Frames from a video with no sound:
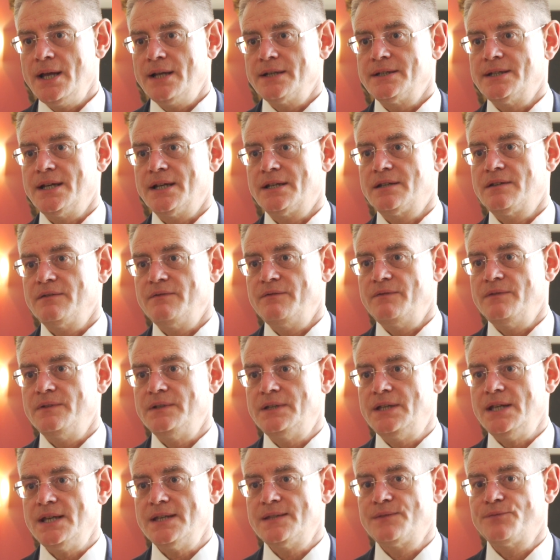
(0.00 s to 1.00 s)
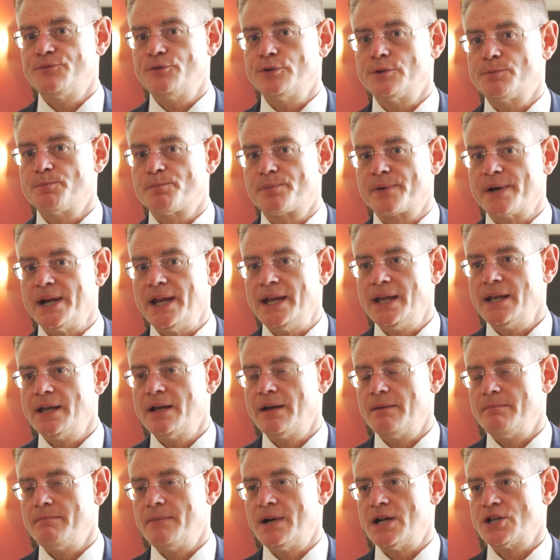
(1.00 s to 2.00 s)
that this would
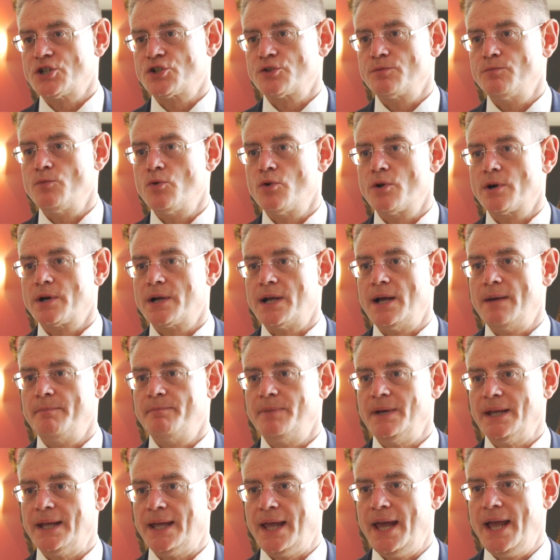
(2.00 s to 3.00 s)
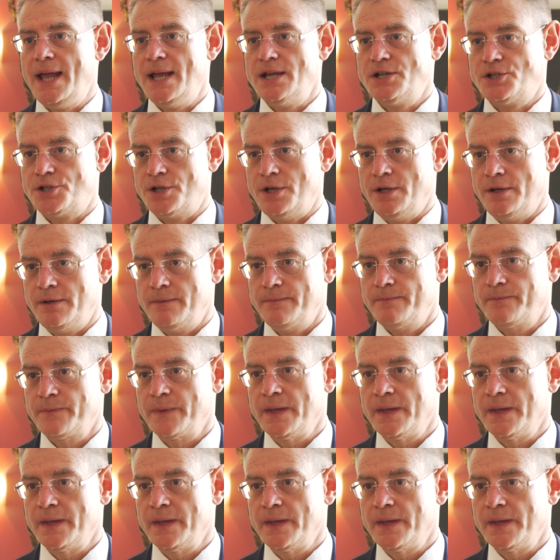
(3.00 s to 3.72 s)
bring much more complication